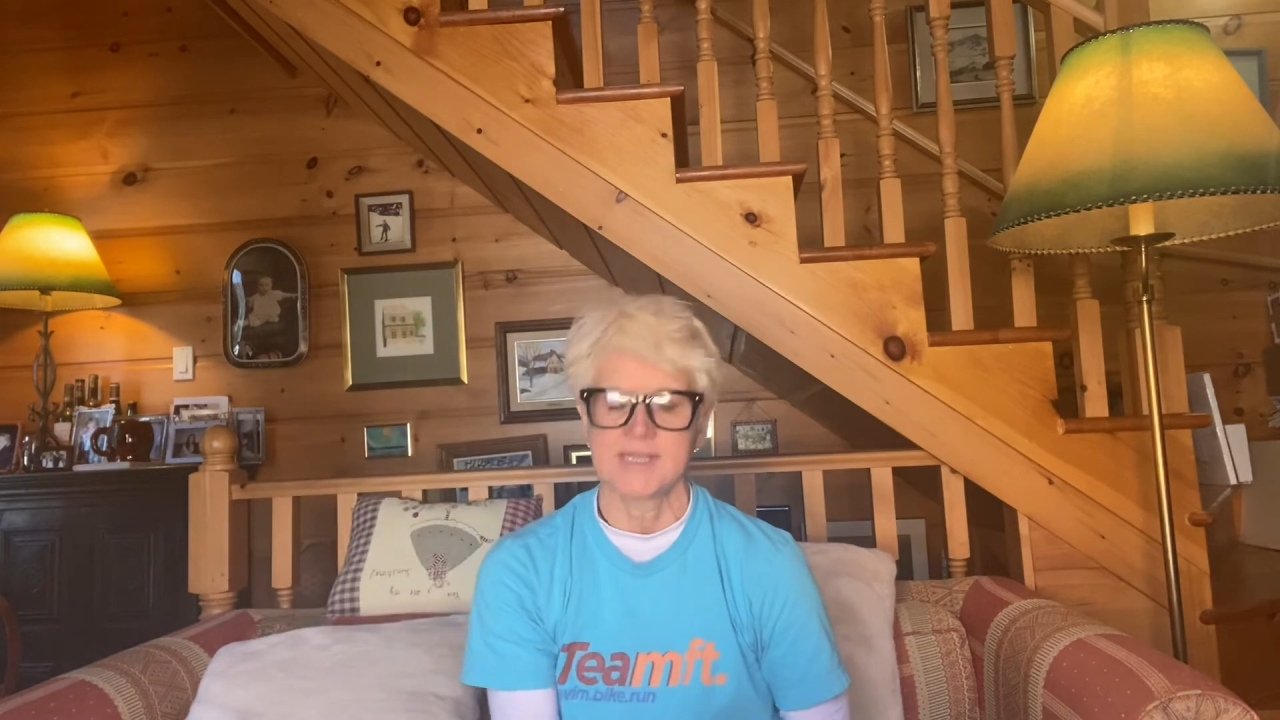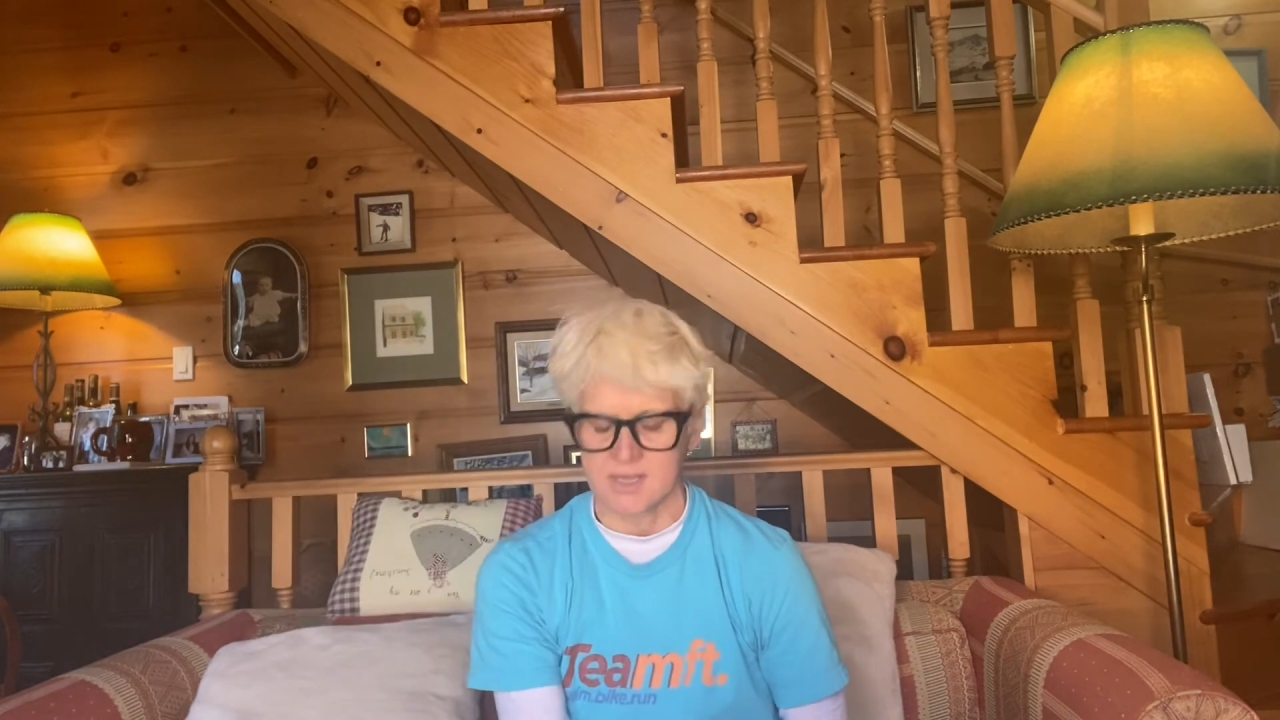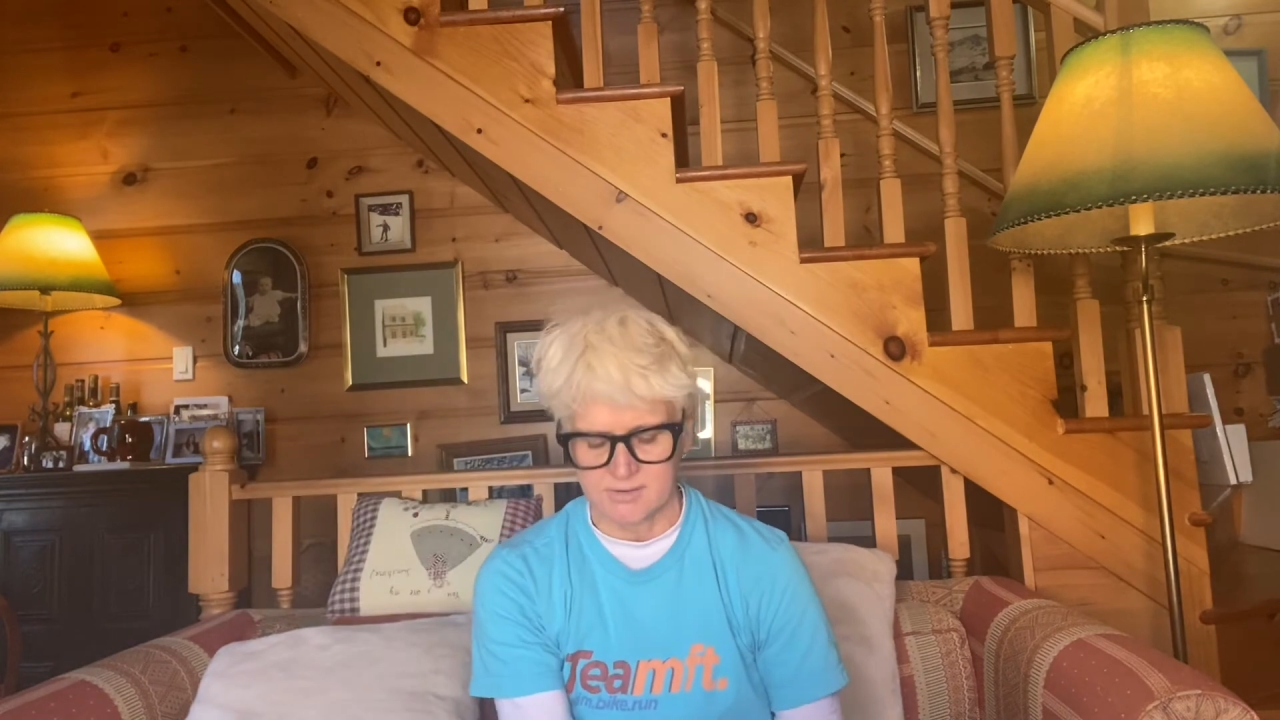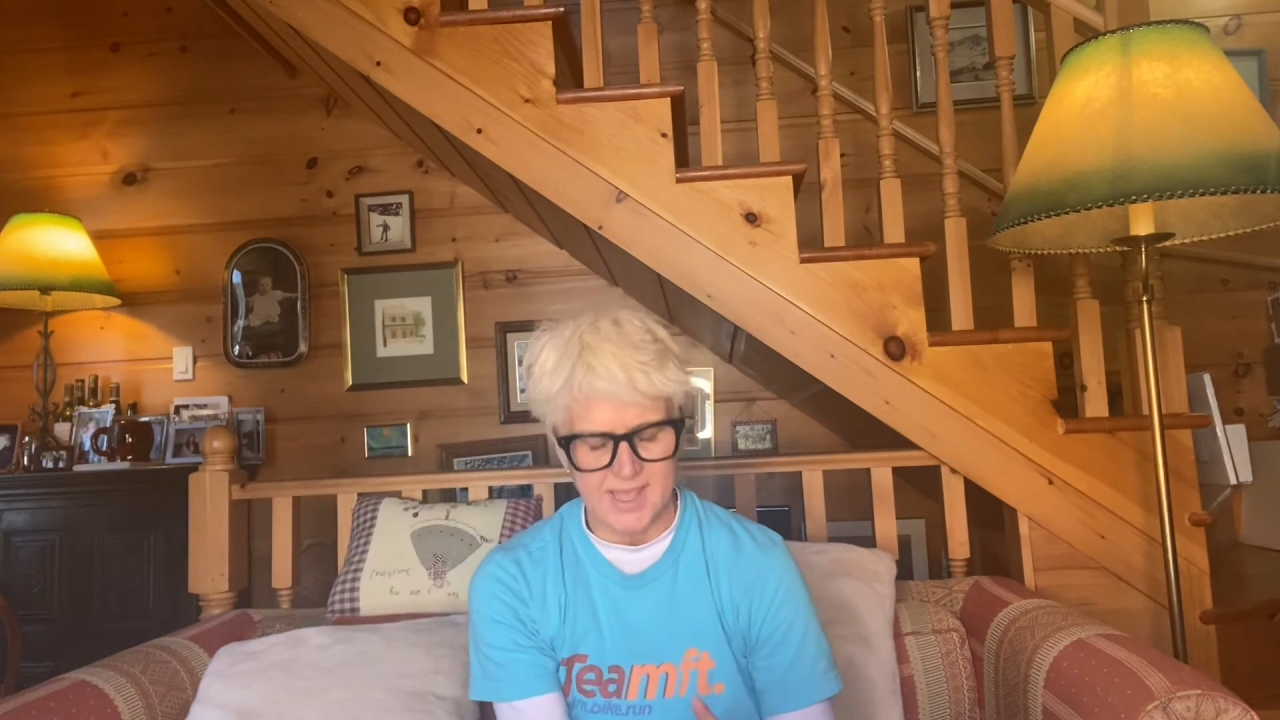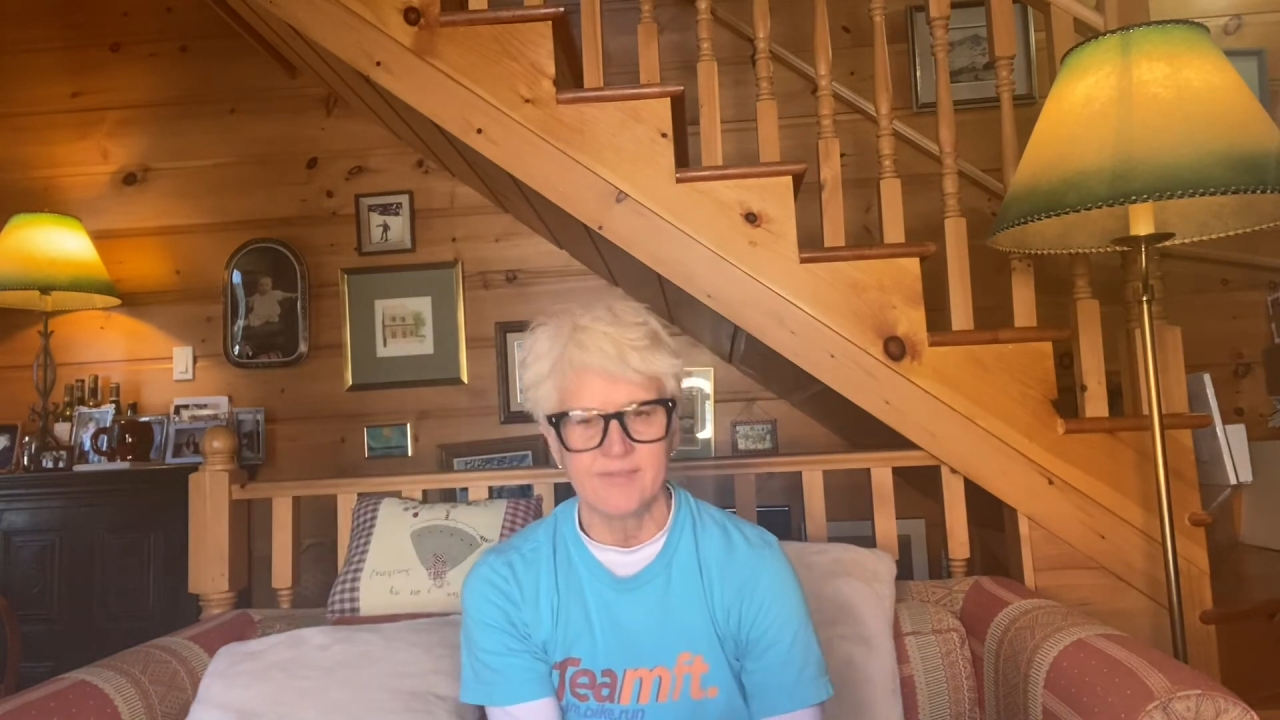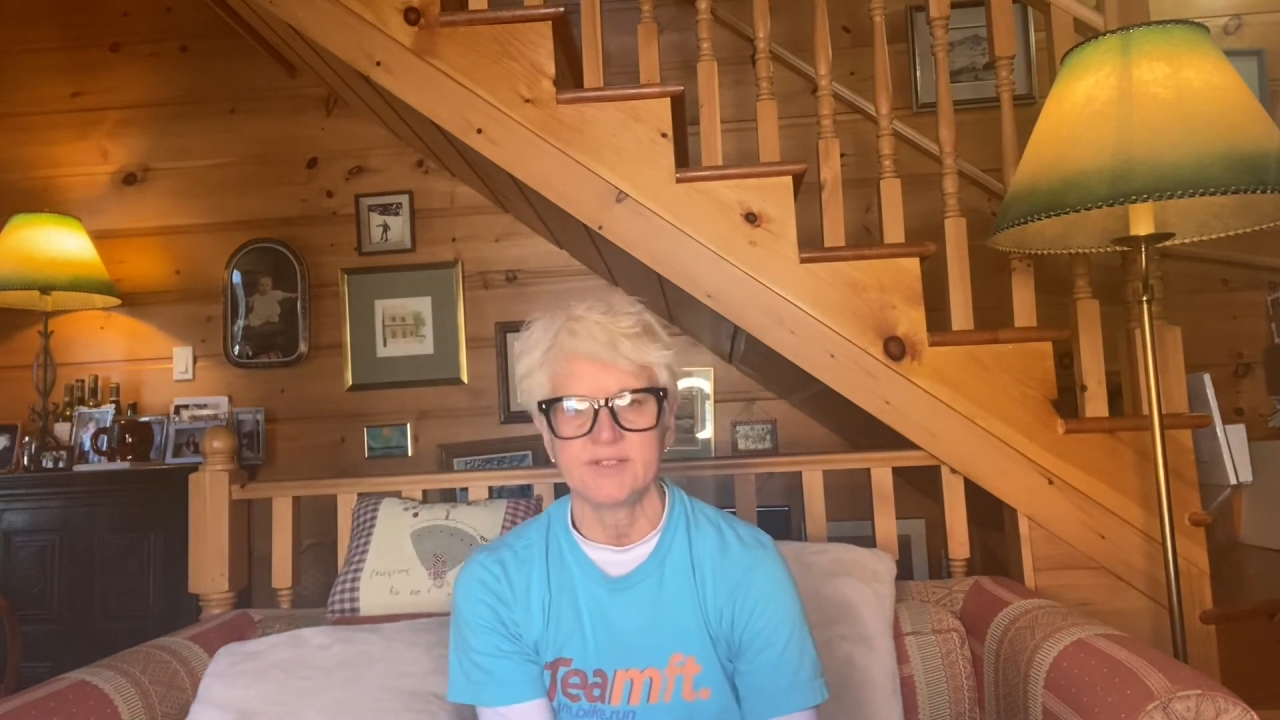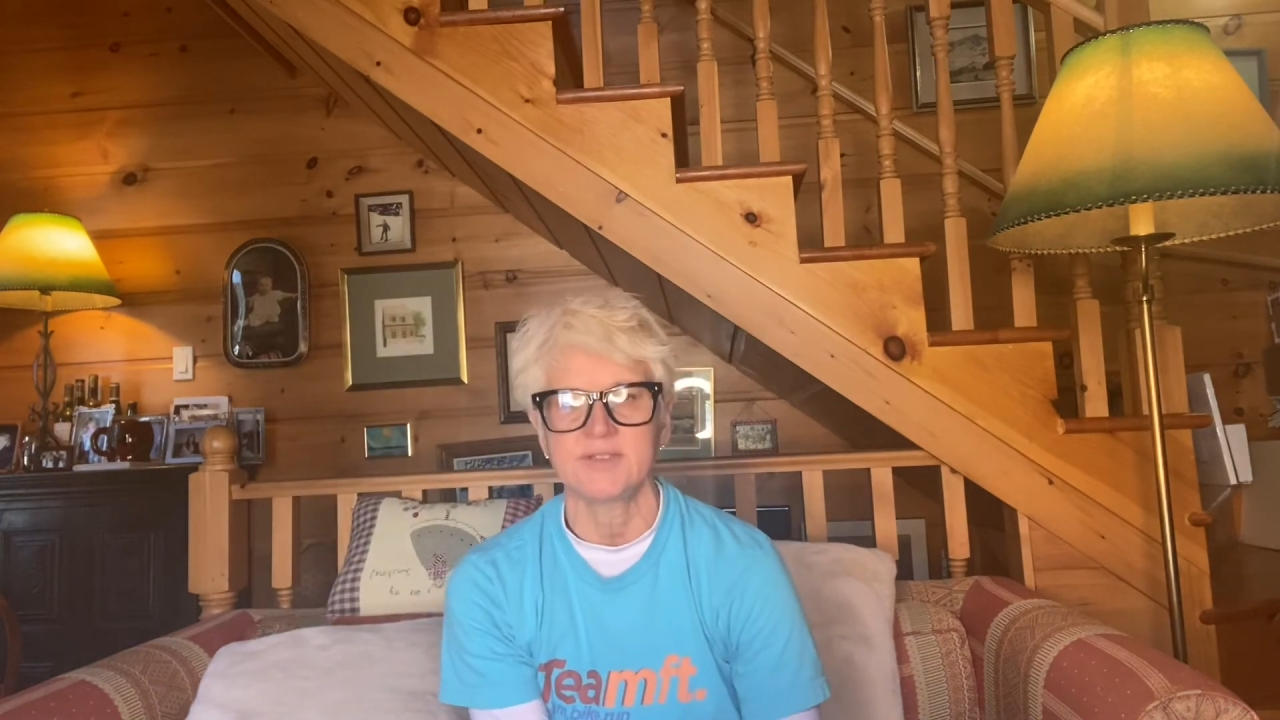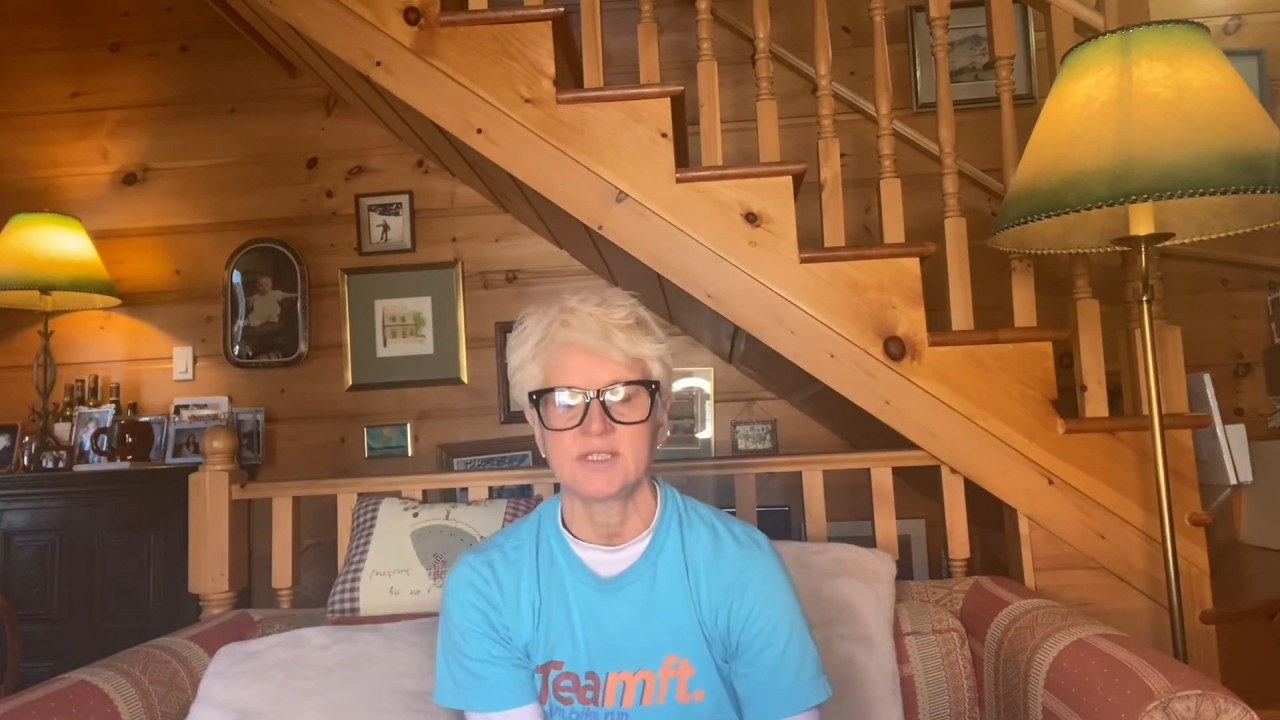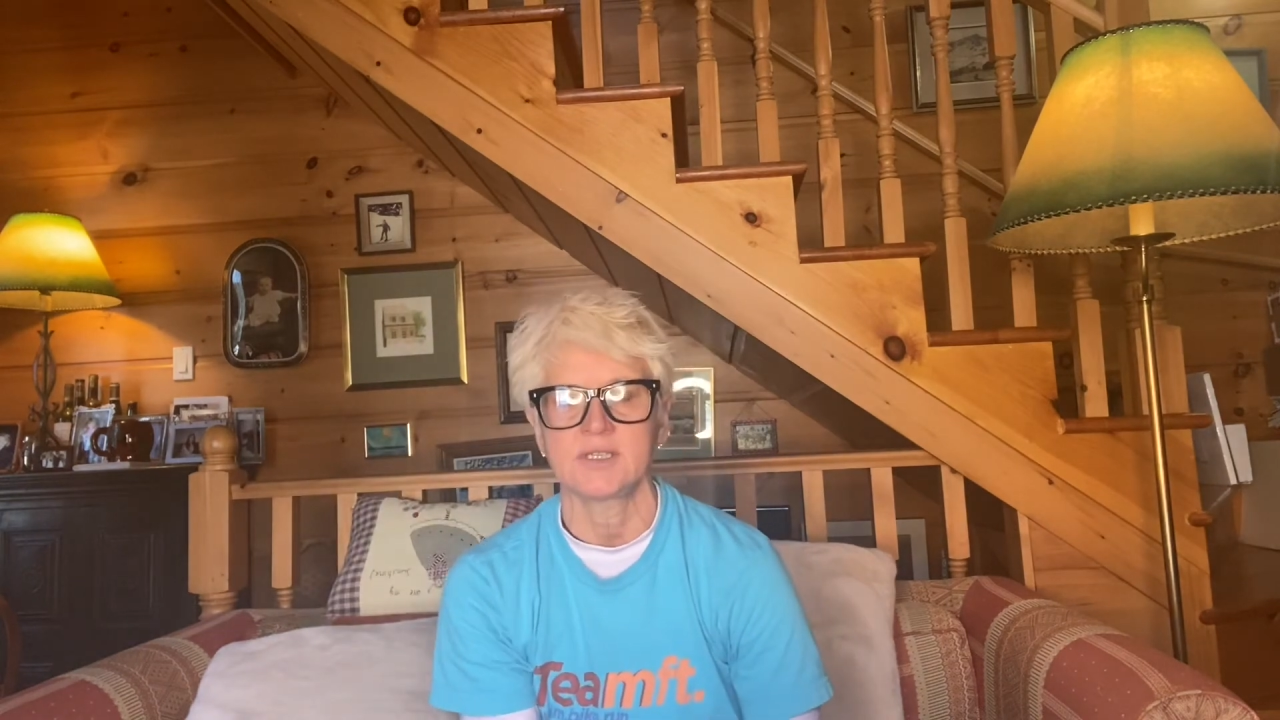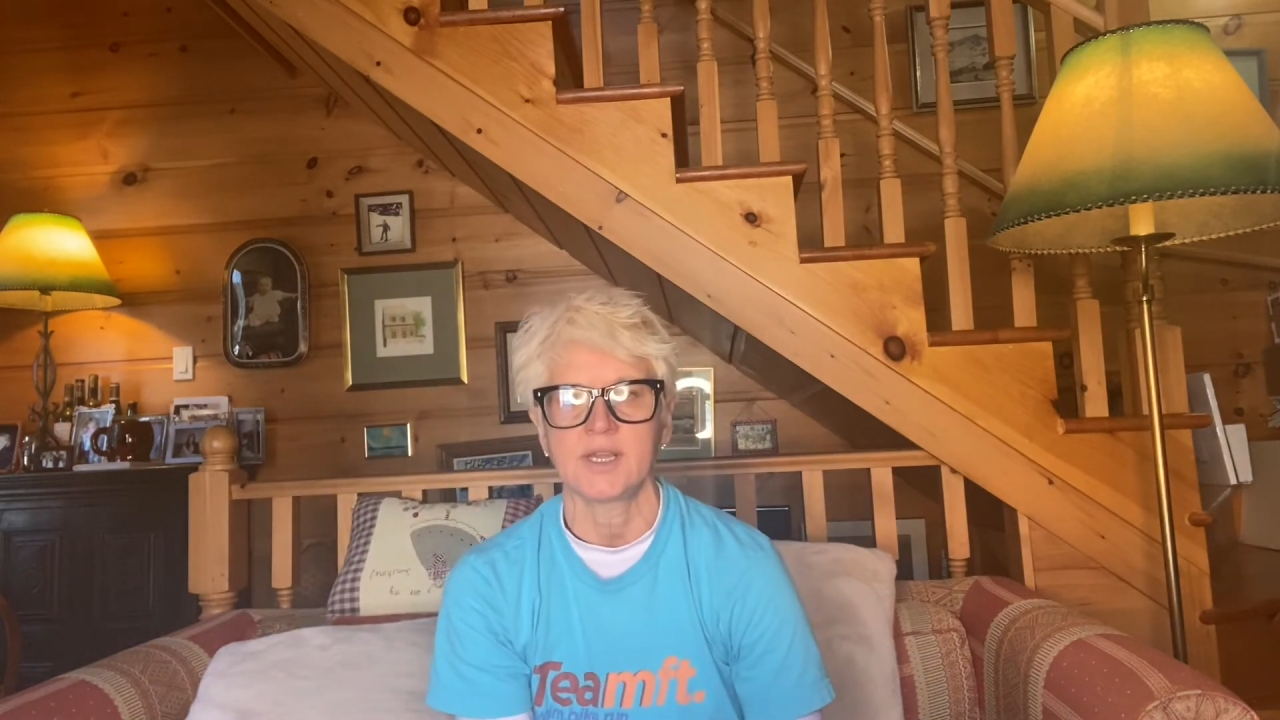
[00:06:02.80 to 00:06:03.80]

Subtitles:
down, everything.